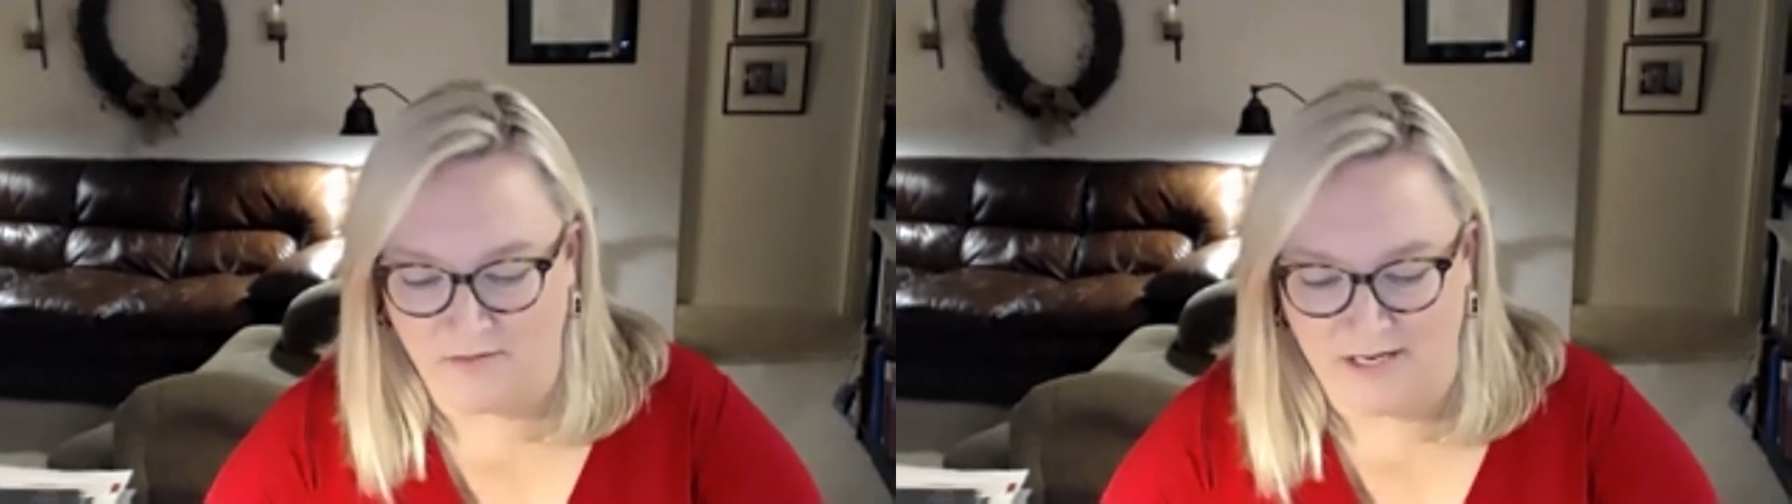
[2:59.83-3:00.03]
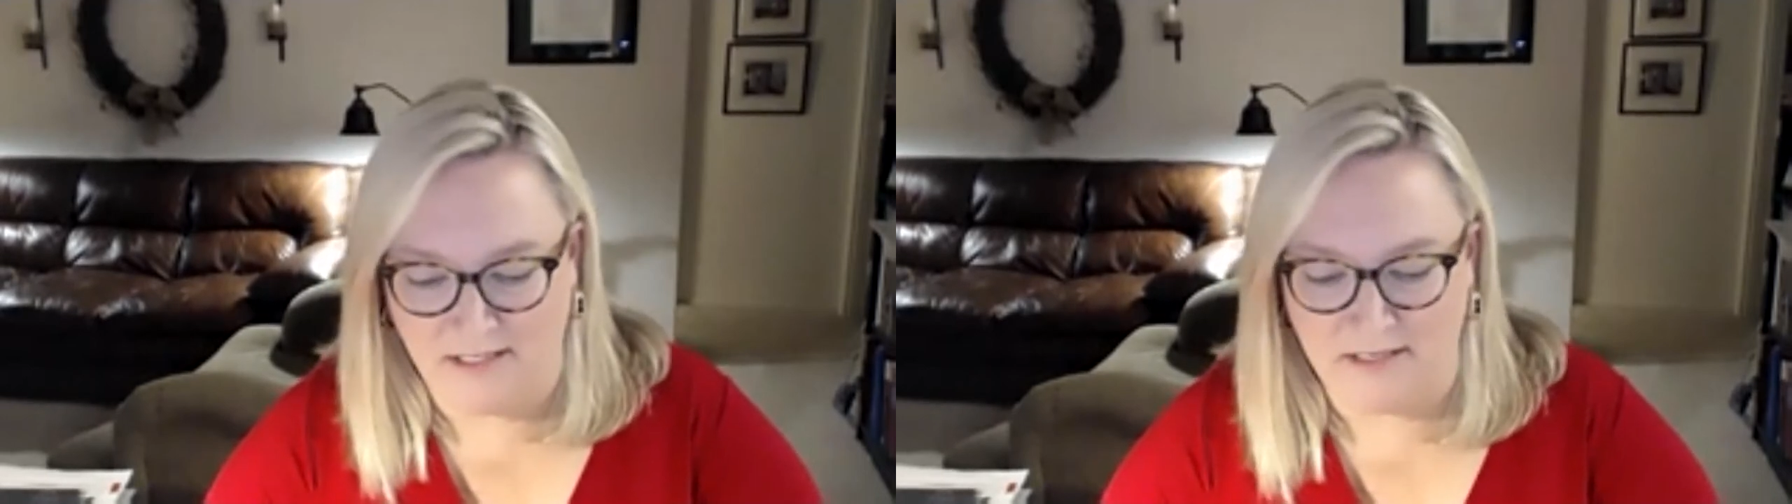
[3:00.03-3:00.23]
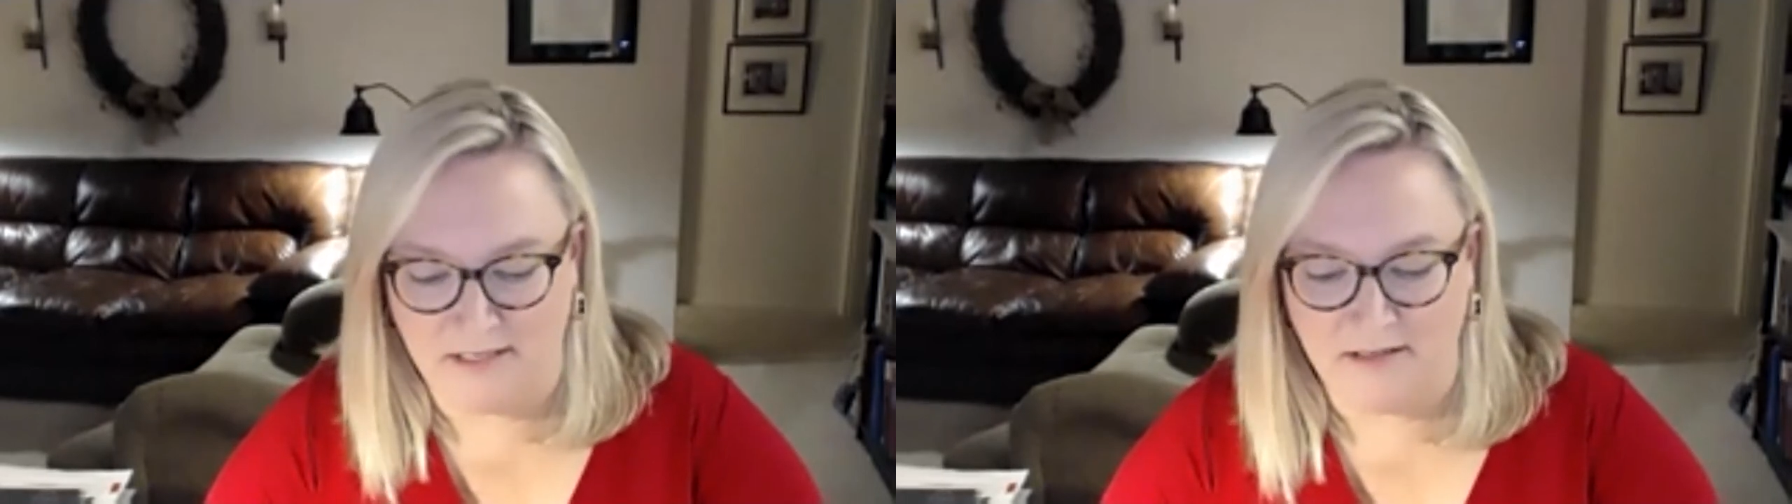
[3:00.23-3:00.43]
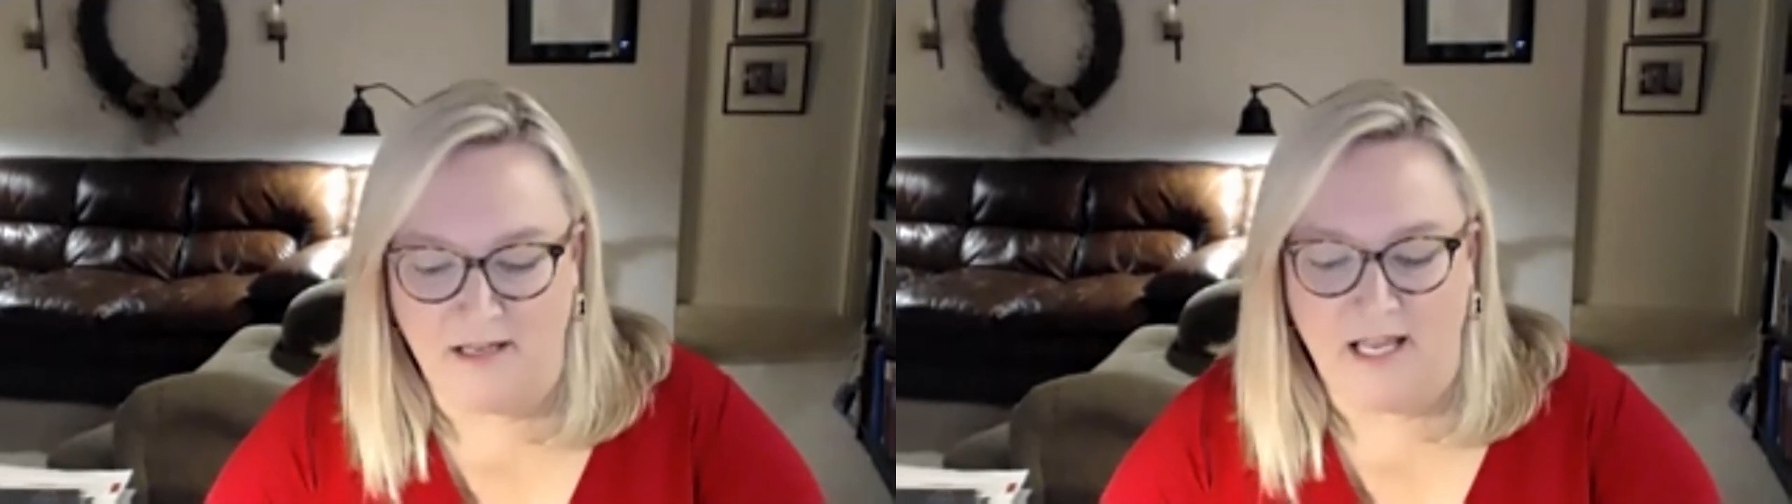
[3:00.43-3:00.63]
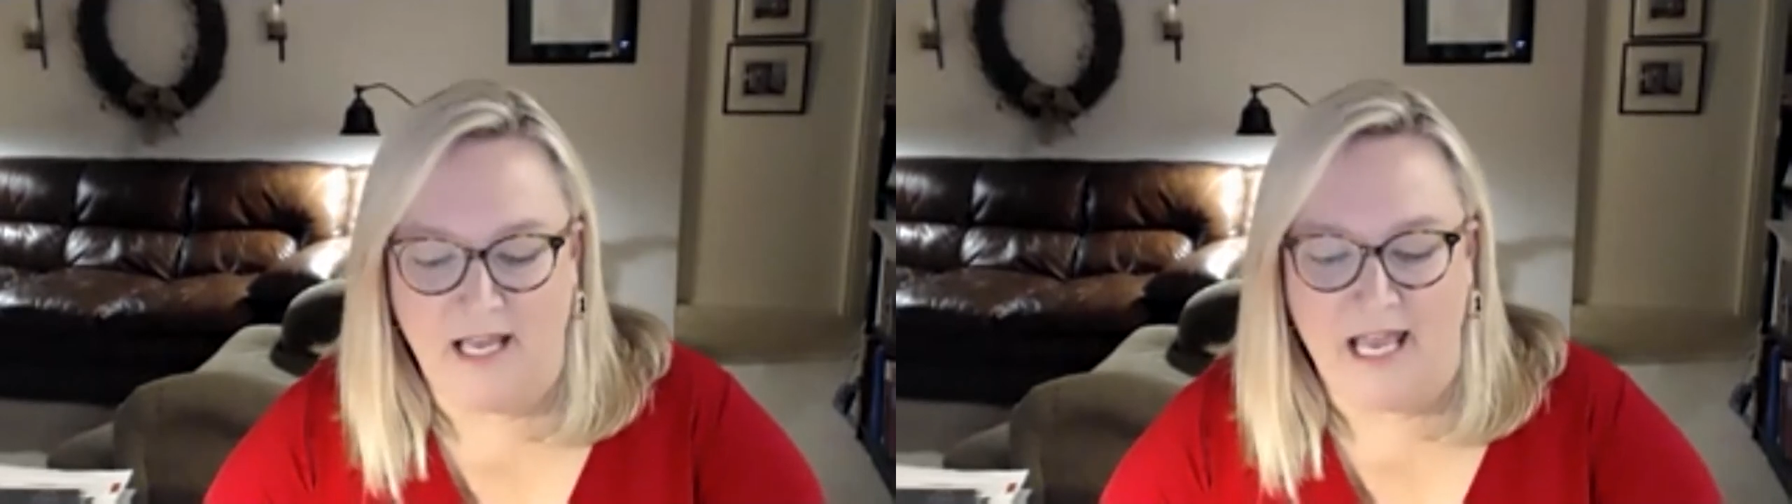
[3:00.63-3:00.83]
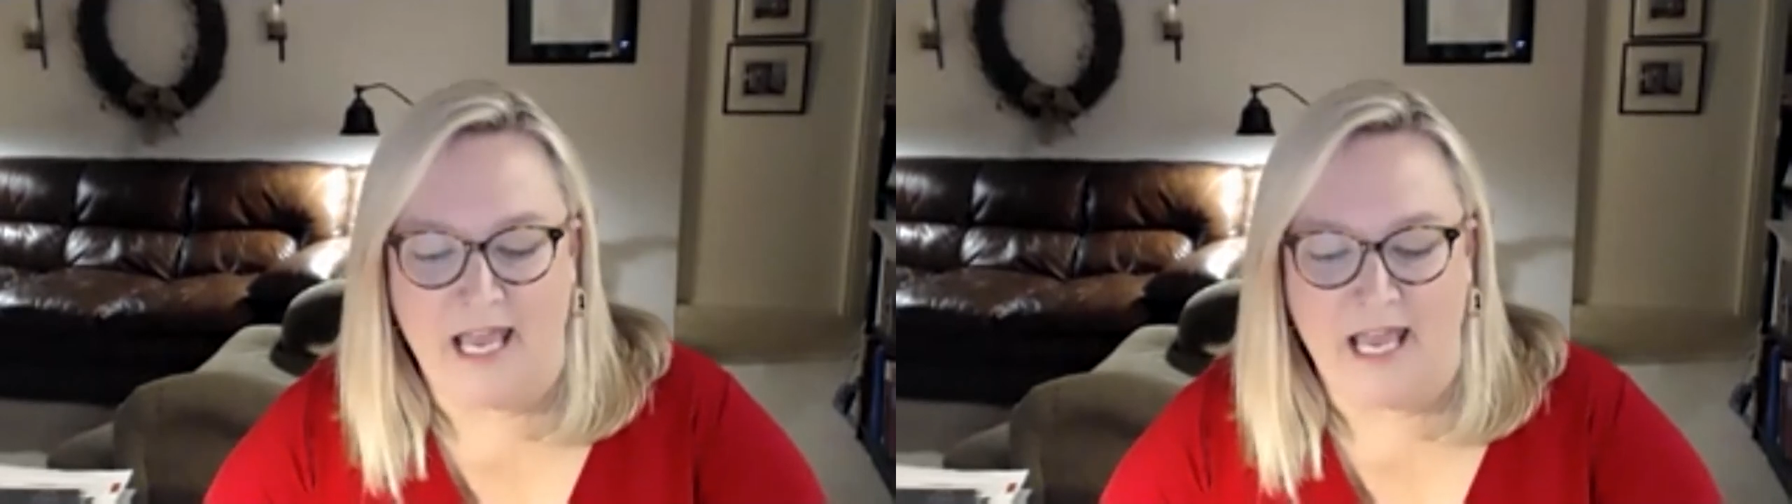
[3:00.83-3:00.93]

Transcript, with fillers: from the University of